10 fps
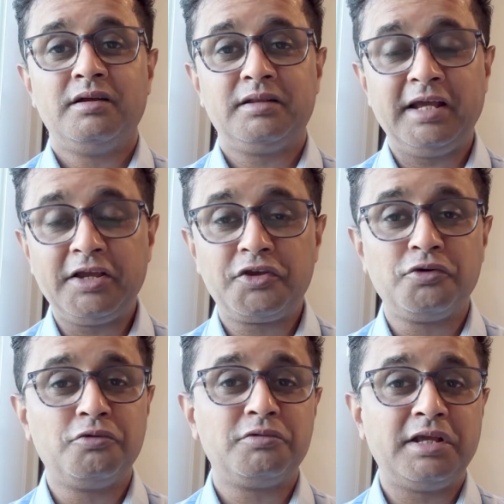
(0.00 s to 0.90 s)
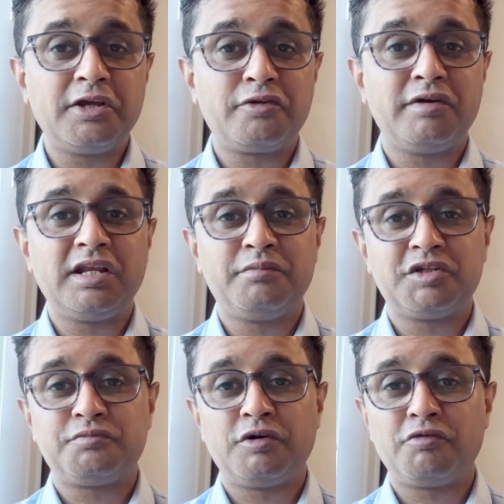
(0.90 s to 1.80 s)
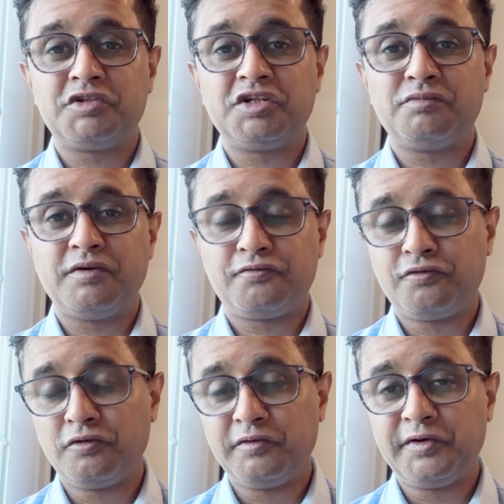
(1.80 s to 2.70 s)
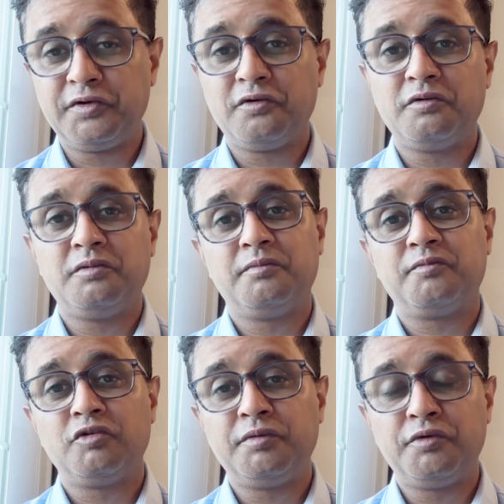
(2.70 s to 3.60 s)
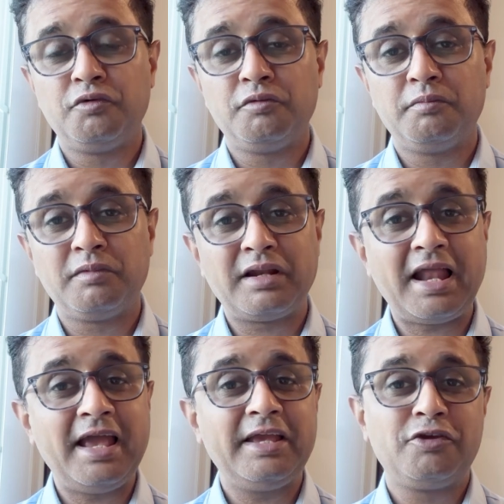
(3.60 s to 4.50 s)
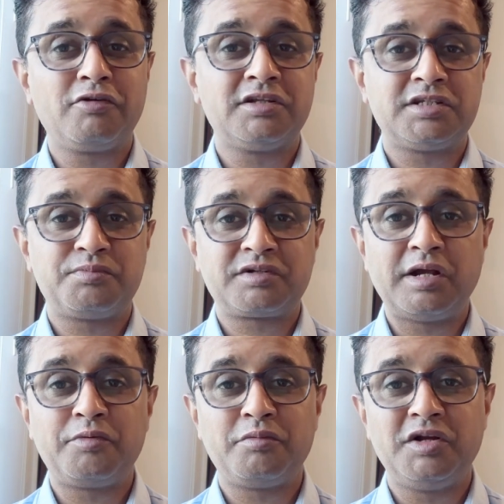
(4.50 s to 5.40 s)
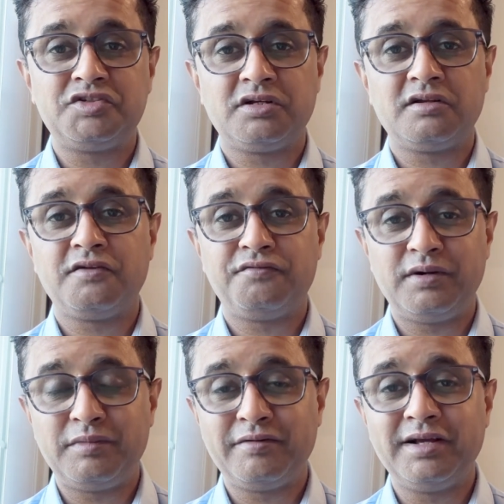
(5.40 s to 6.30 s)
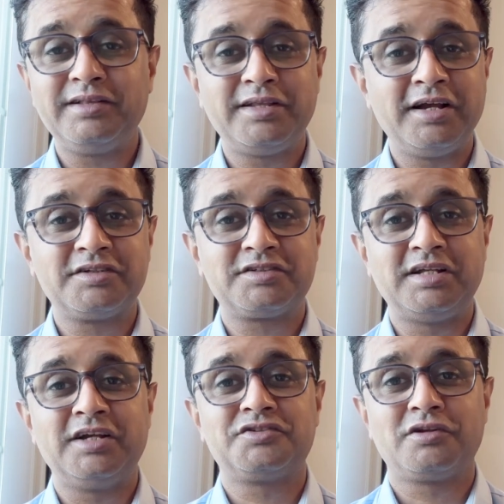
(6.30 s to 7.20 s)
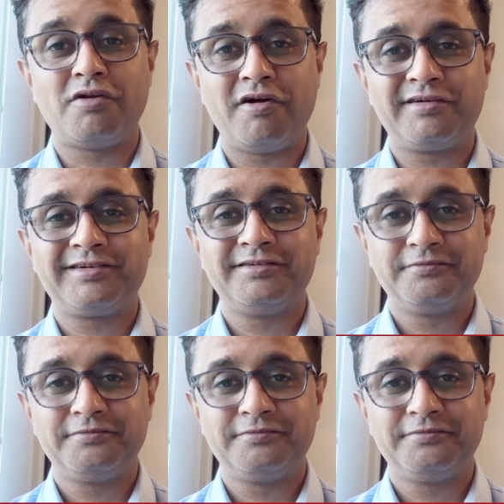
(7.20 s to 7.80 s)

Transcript: Thank you very much for watching my full video. If you like, you can subscribe to my channel PharmaVEN. Thanks a lot.